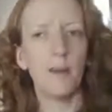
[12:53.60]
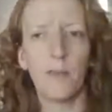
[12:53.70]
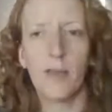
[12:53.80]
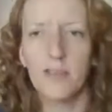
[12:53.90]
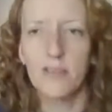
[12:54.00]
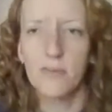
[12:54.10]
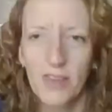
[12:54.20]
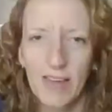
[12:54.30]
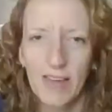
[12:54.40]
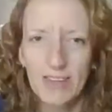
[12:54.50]
Because the
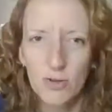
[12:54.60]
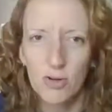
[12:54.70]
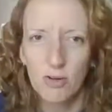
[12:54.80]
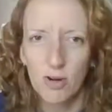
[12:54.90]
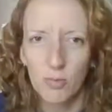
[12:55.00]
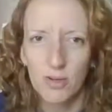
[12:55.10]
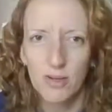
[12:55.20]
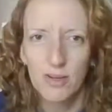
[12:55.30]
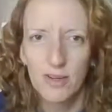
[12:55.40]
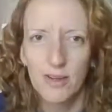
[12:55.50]
garage door
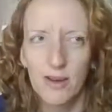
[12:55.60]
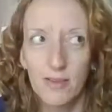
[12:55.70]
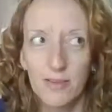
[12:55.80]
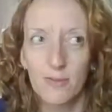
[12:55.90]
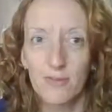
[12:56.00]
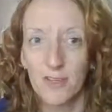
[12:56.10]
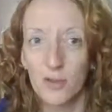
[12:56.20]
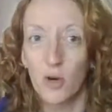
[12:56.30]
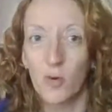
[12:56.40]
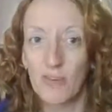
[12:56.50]
open and there's obviously a
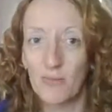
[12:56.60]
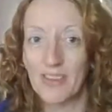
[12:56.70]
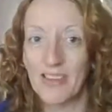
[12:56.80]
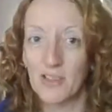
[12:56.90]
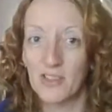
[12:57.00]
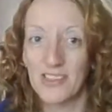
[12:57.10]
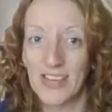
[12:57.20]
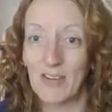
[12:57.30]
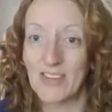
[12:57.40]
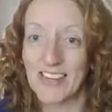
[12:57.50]
doorway from the kitchen to the
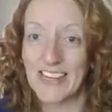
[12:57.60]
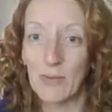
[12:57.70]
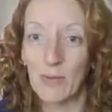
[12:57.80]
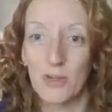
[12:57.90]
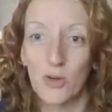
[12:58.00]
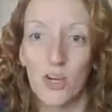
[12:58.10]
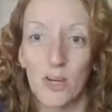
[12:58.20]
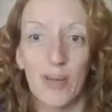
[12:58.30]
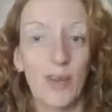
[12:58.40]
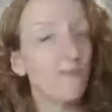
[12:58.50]
garage, I can hear what they're
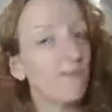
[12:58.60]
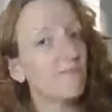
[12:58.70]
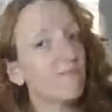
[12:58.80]
talking about.